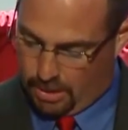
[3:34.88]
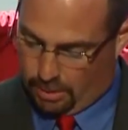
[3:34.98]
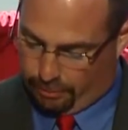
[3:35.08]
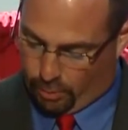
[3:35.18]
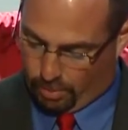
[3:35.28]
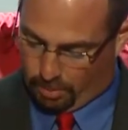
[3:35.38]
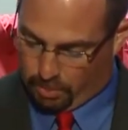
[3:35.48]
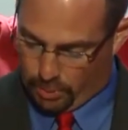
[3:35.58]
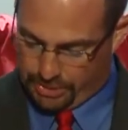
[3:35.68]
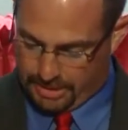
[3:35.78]
former
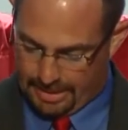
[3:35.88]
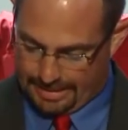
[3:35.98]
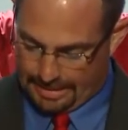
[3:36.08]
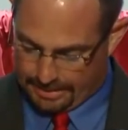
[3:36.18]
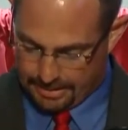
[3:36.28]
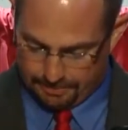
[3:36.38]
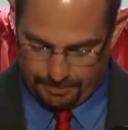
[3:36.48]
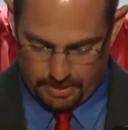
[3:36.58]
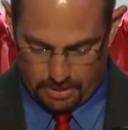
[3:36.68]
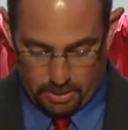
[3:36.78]
Boys State
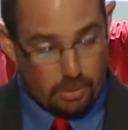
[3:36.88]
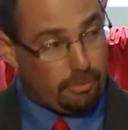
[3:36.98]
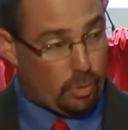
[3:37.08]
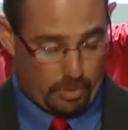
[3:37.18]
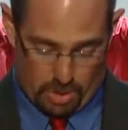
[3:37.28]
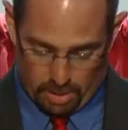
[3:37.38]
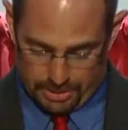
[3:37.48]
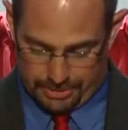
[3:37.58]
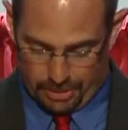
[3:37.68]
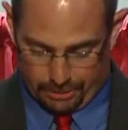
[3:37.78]
delegate, former
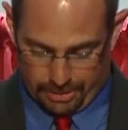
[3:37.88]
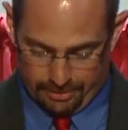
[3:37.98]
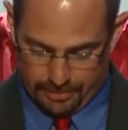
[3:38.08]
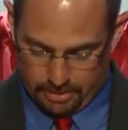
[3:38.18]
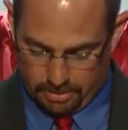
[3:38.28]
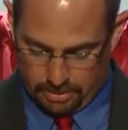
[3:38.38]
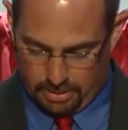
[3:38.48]
Arkansas governor,